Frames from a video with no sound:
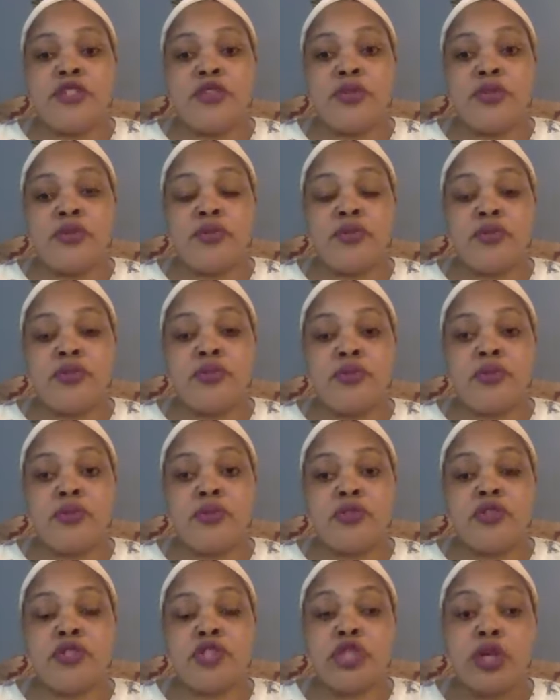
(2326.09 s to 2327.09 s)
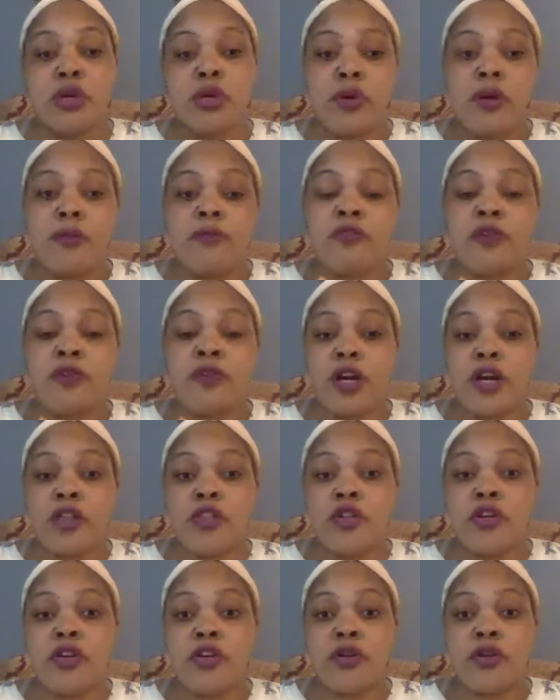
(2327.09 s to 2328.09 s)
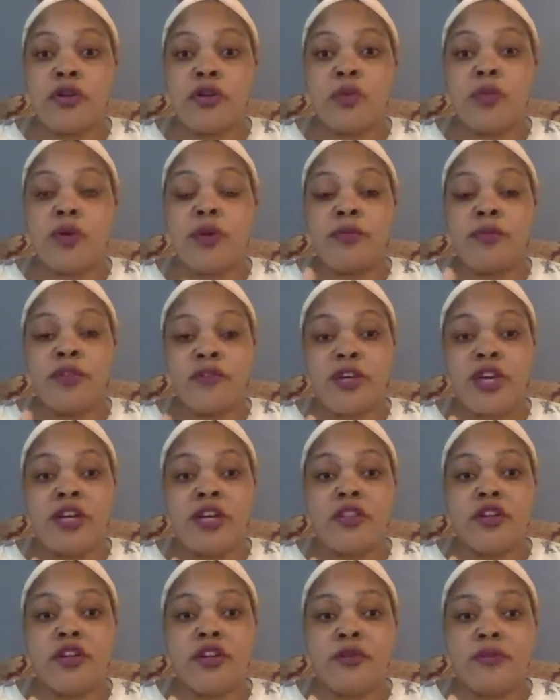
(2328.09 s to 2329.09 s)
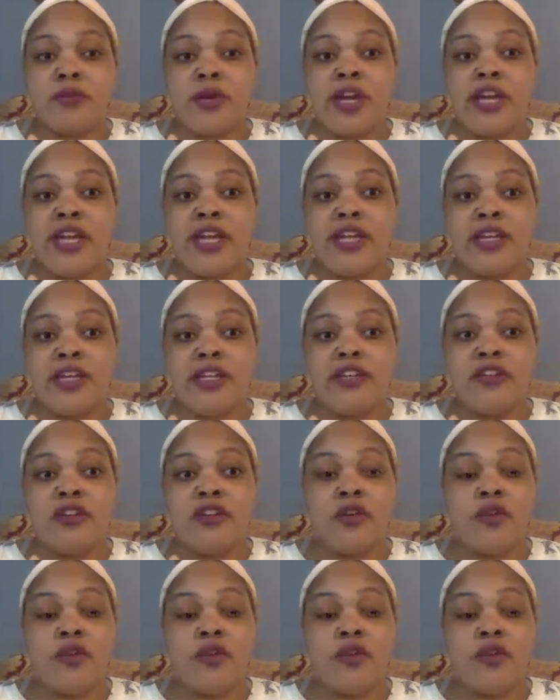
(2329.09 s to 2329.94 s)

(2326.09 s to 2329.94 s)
to show up for other women of color, right?